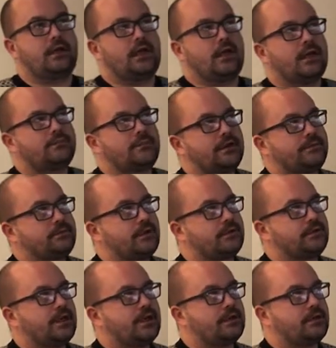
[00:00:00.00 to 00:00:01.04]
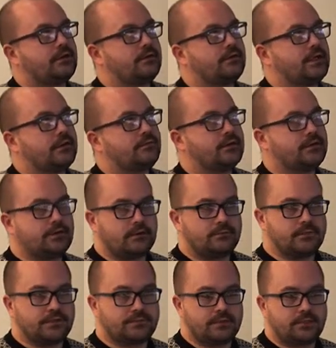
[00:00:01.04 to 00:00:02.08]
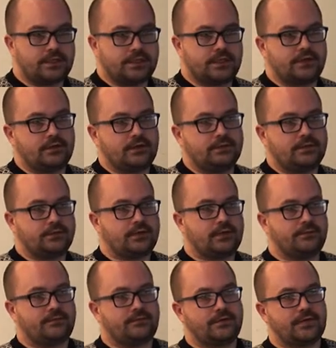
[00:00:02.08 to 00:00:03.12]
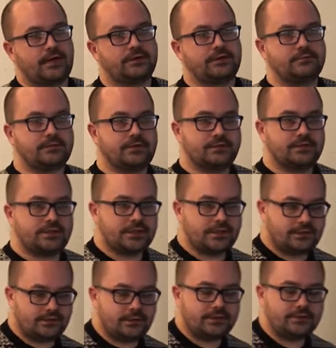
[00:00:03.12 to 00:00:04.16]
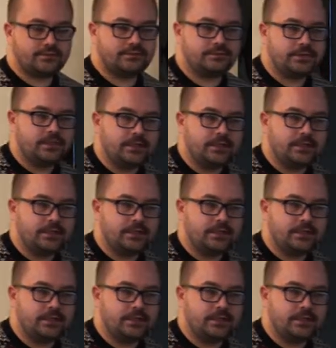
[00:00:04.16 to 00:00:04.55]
at my project and thinking there's not much more I can do in terms of the actual study itself.